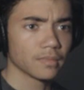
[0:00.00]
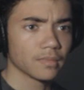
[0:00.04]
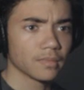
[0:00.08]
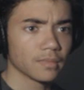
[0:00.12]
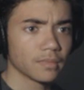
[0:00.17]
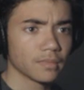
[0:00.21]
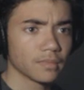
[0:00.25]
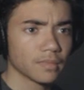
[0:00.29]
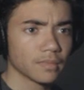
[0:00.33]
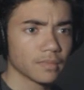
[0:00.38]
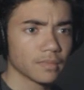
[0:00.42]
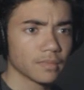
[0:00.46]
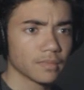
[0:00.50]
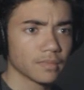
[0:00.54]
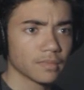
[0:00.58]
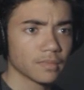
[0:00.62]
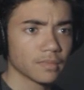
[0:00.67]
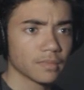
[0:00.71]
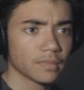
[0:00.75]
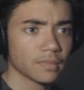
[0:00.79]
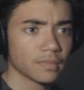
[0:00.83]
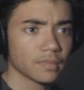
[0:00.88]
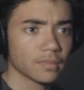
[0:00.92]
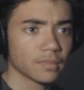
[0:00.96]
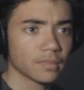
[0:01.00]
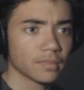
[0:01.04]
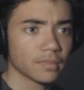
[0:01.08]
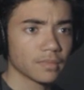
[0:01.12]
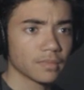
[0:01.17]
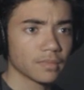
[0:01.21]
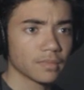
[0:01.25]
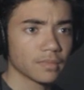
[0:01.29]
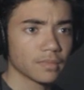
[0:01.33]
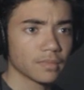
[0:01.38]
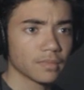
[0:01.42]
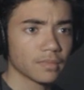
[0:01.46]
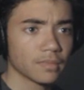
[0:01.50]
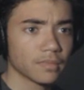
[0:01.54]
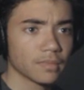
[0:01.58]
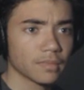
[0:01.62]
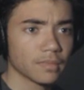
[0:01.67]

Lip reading: No one is speaking in this clip.